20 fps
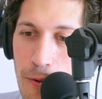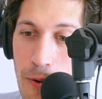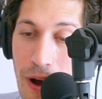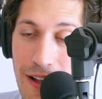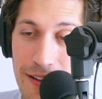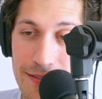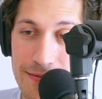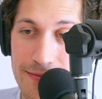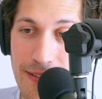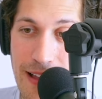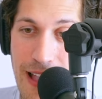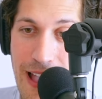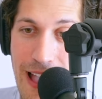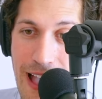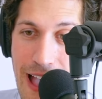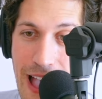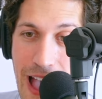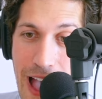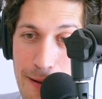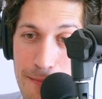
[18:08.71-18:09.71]
Well,
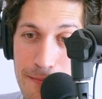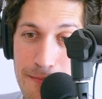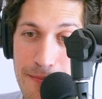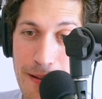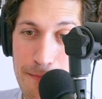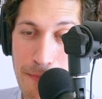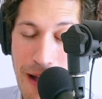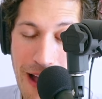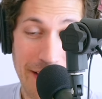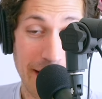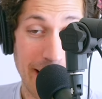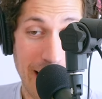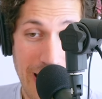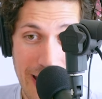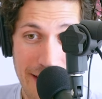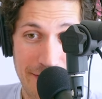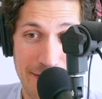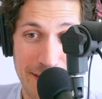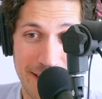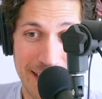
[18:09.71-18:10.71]
um, Molly and I
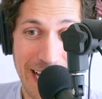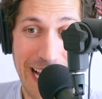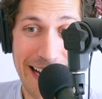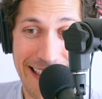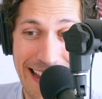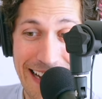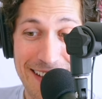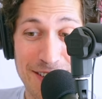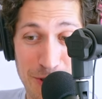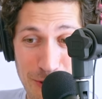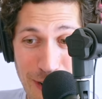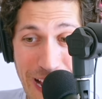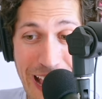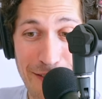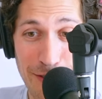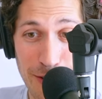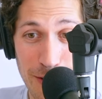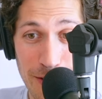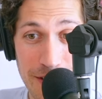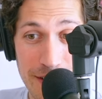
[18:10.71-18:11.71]
have decided that as
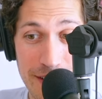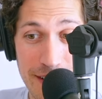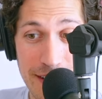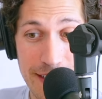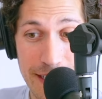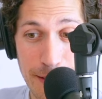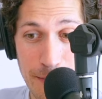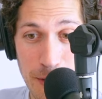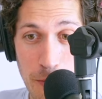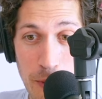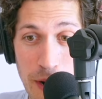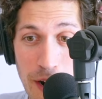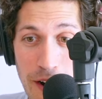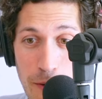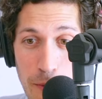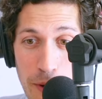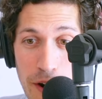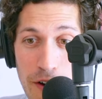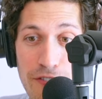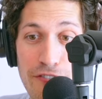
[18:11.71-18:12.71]
travelers, someone we are
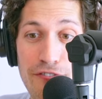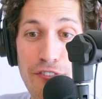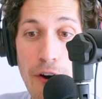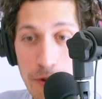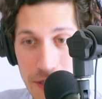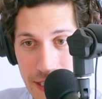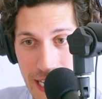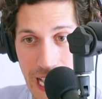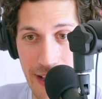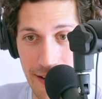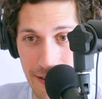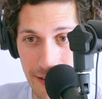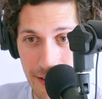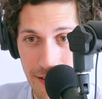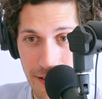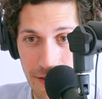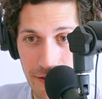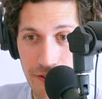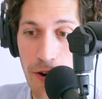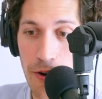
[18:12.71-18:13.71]
we are fotel
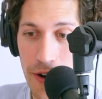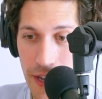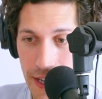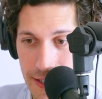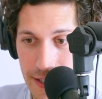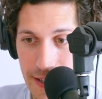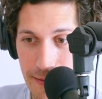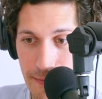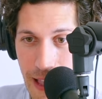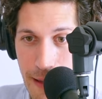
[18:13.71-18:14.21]
focused,